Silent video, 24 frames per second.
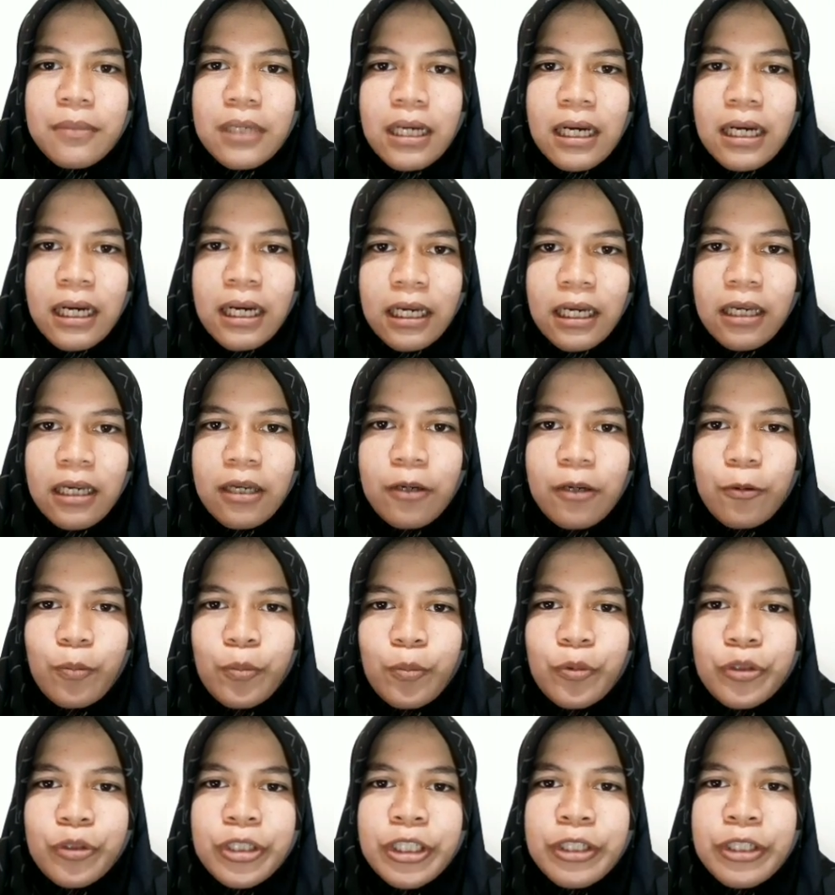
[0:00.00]
I,
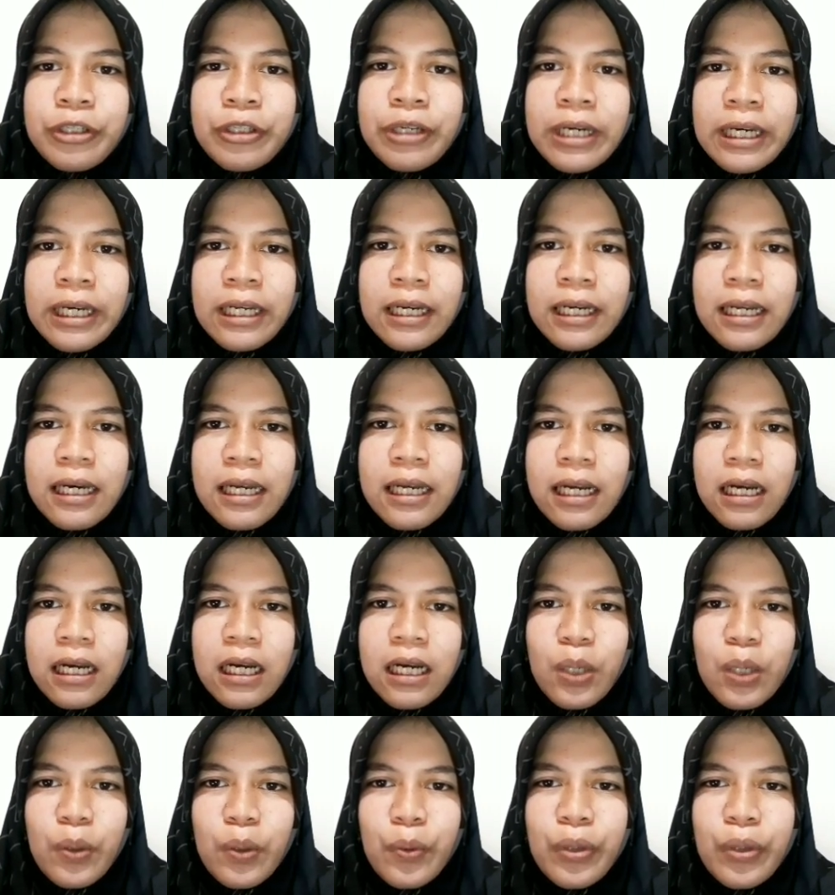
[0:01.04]
Puji Dwi Andara,
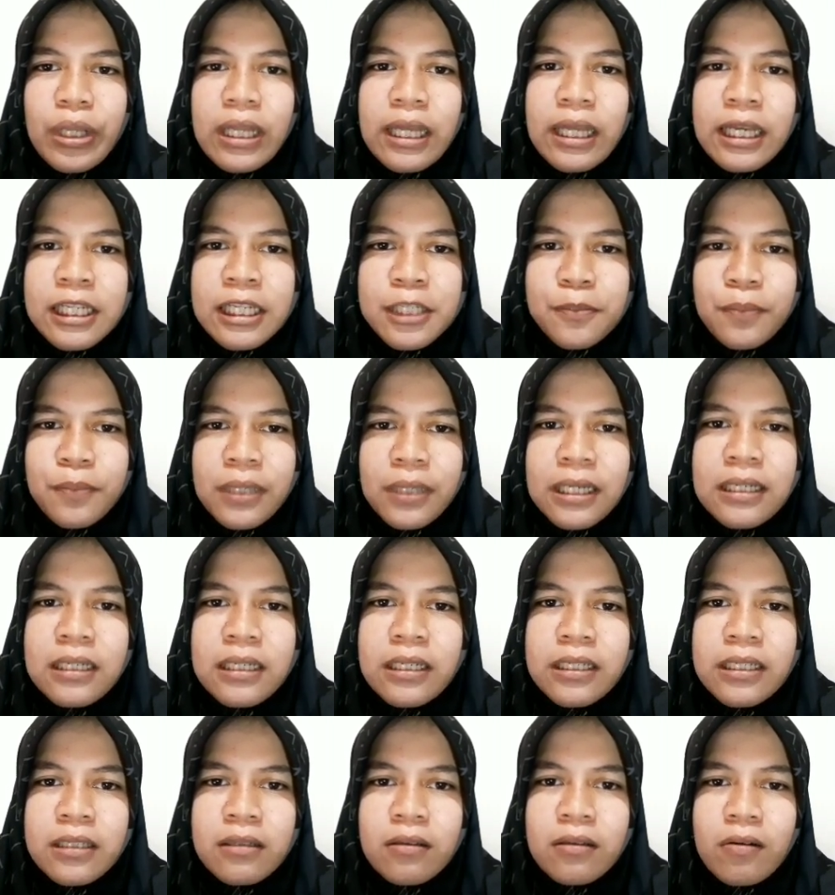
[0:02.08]
will explain
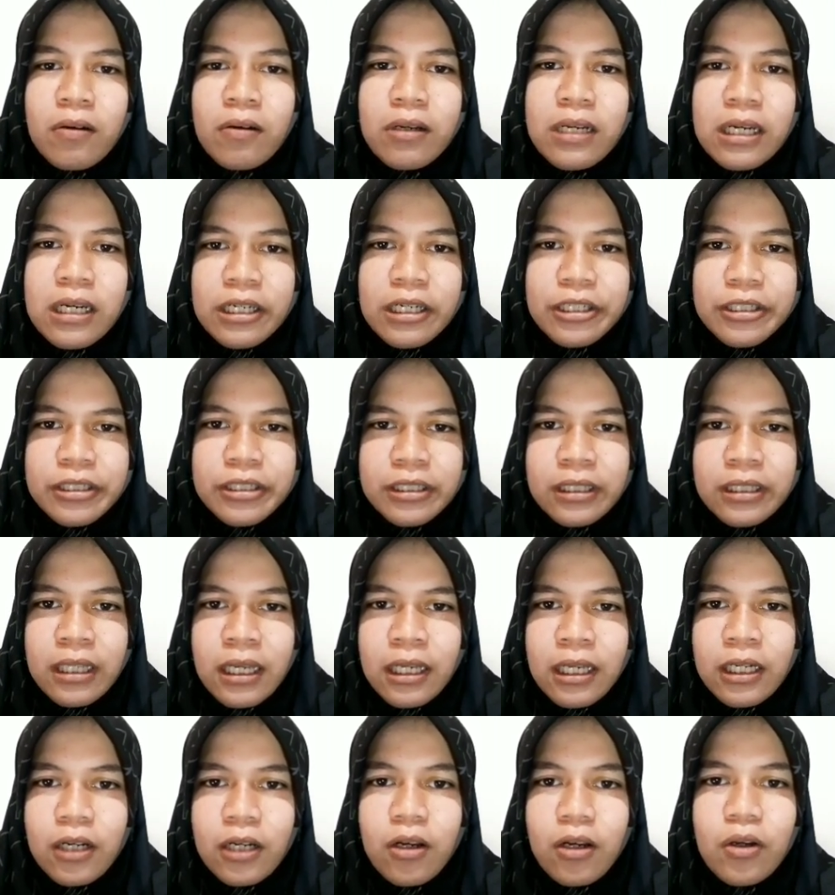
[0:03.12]
the introduction
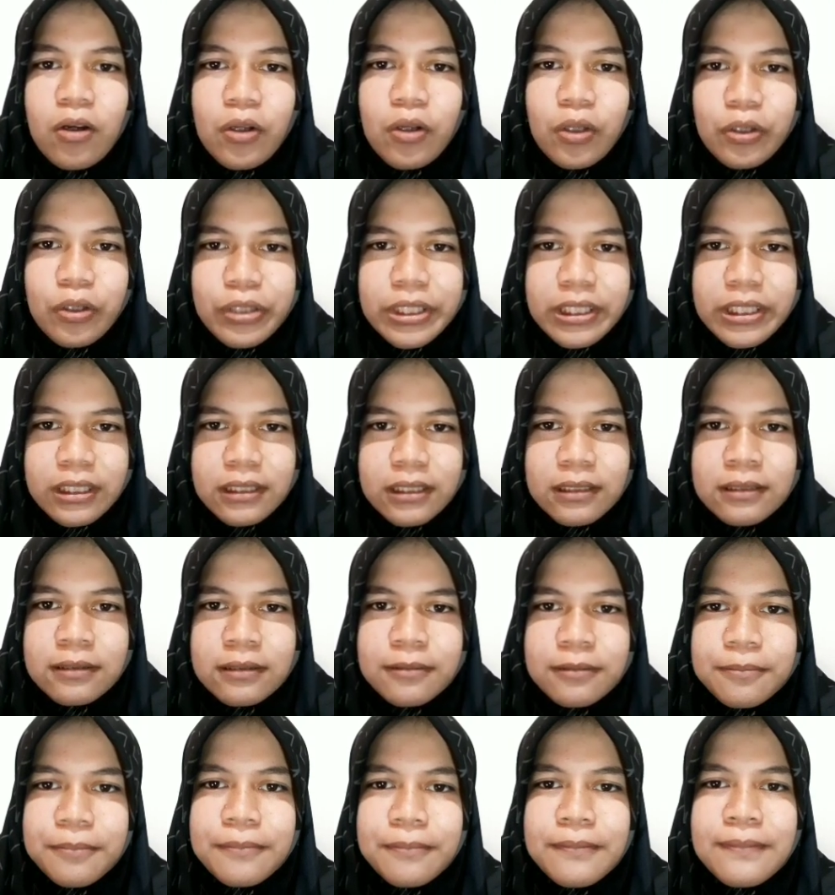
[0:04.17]
and conclusion.
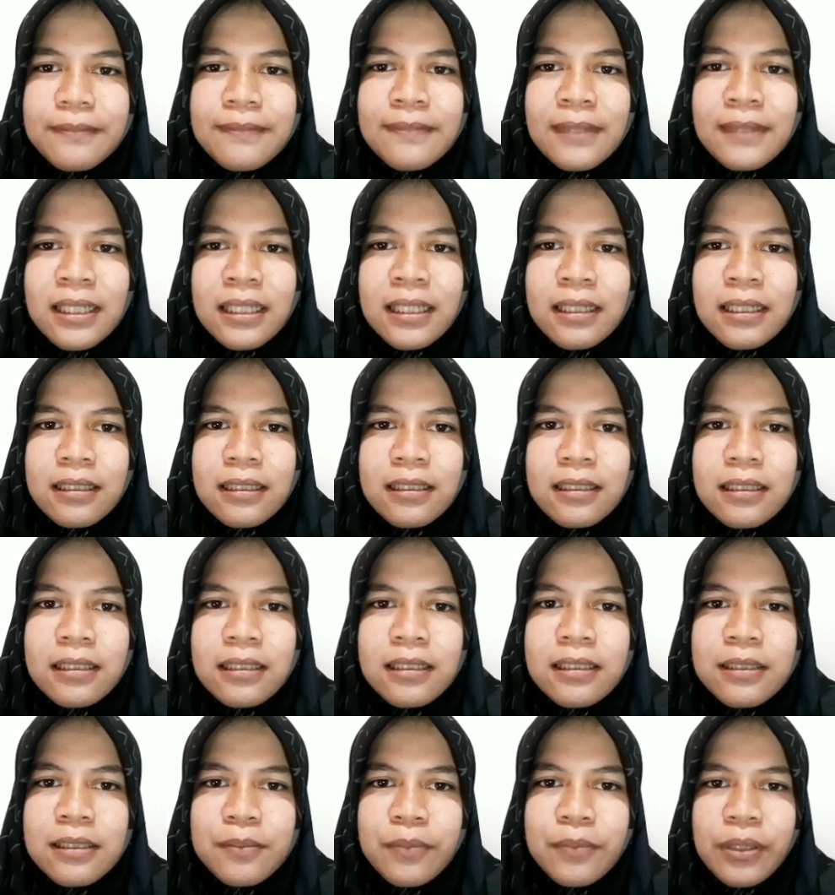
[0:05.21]
There
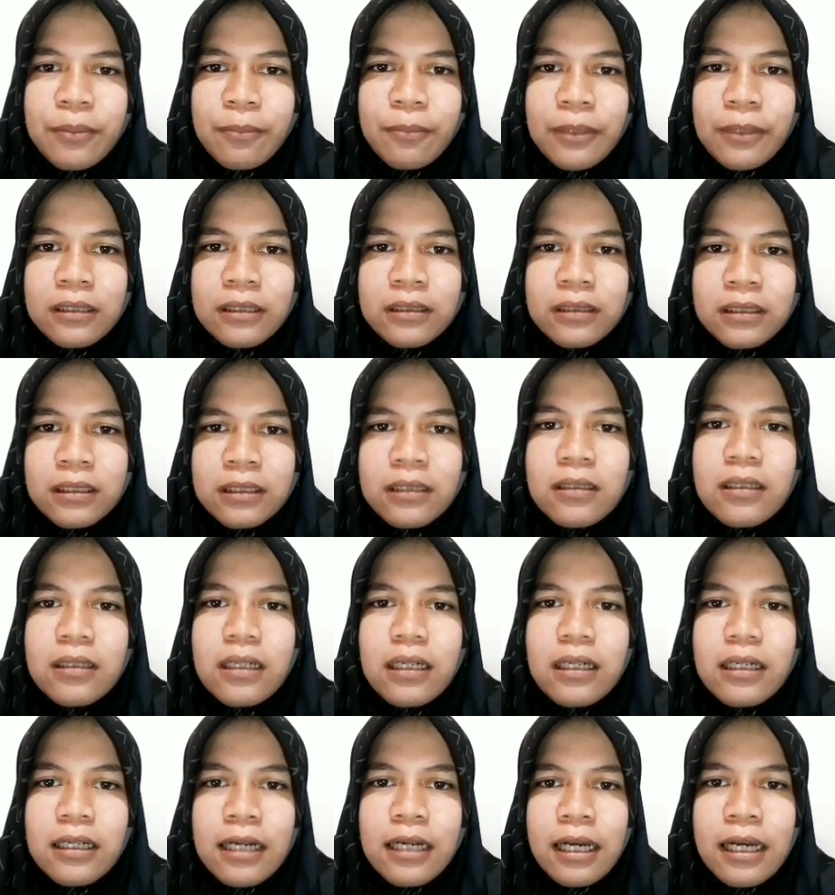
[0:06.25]
is my partner,
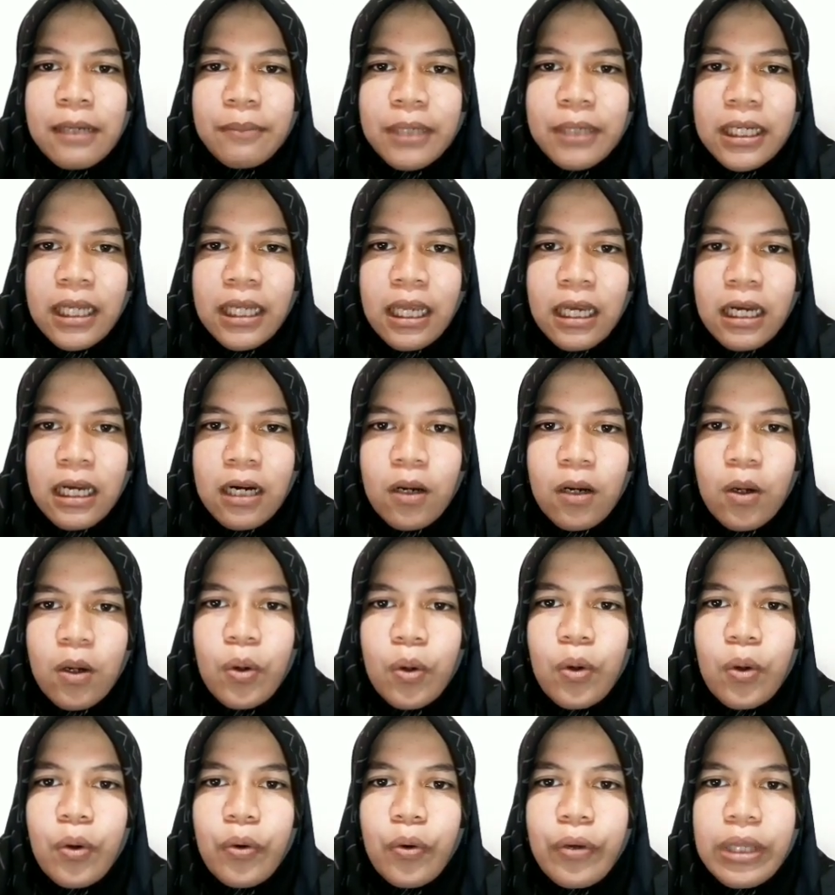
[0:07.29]
Rahmaniar,
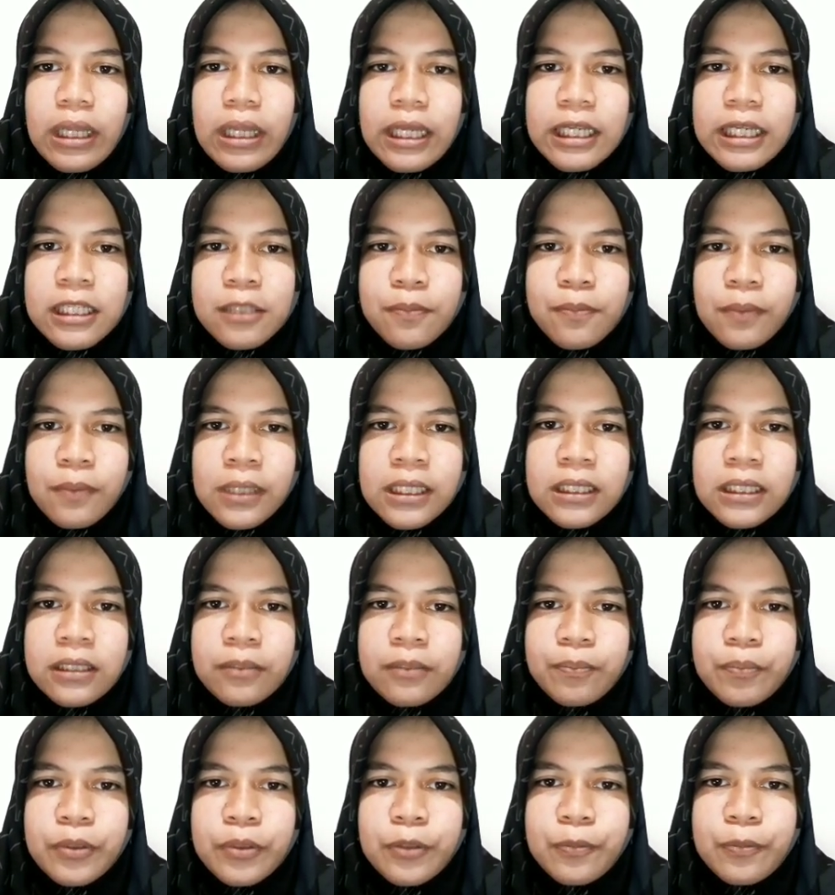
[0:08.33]
who will explain the
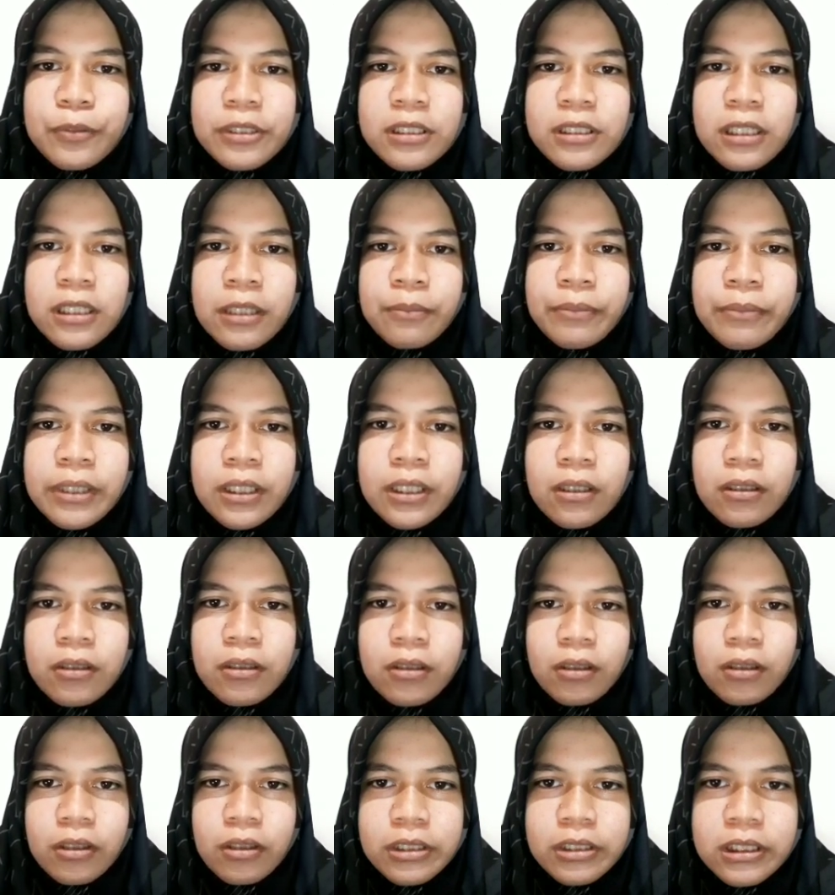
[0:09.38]
purpose and
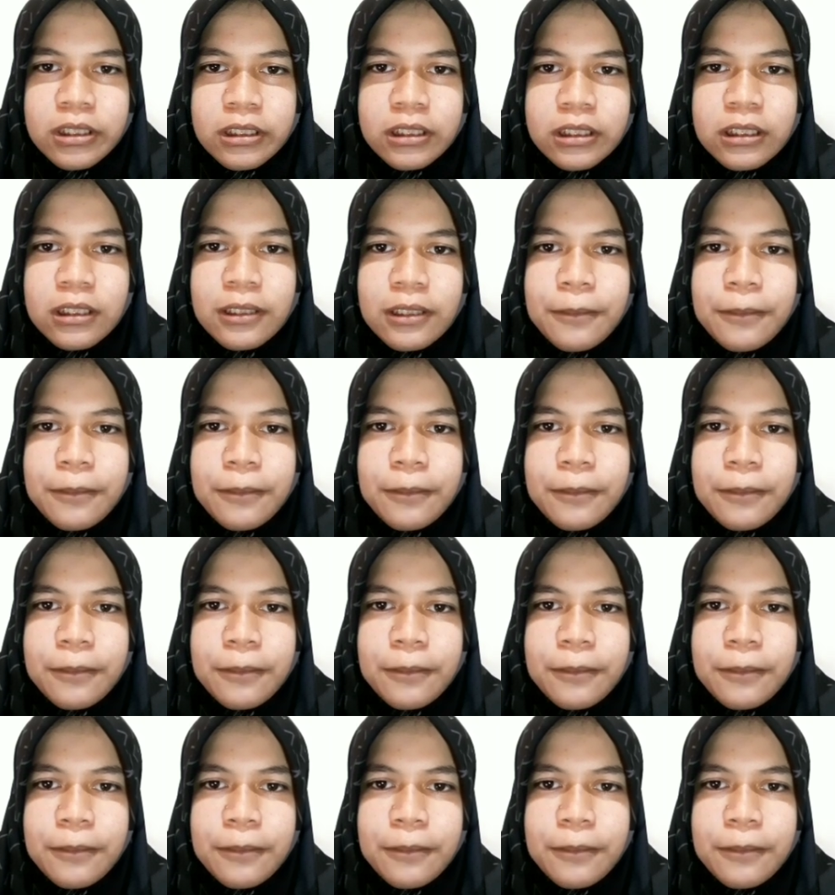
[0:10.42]
methodology.